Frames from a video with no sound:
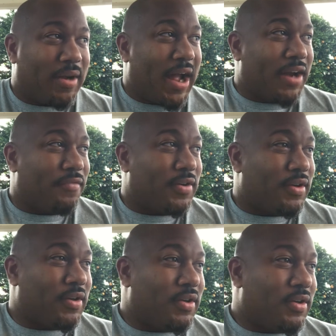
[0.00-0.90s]
kind of a
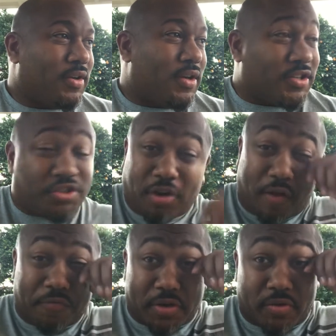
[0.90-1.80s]

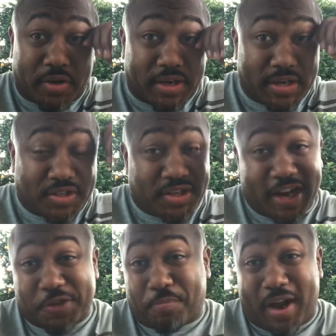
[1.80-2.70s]
softy on the inside. It's
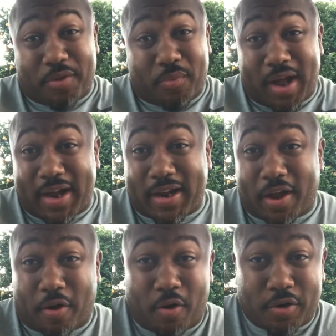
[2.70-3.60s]
probably why I got
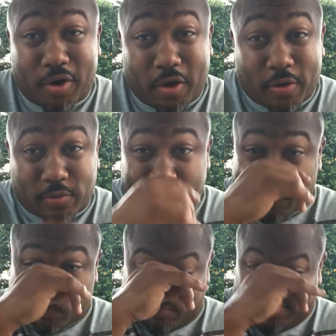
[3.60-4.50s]
all girls.
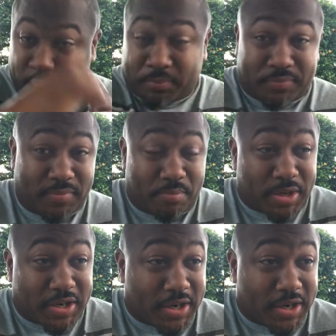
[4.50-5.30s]
But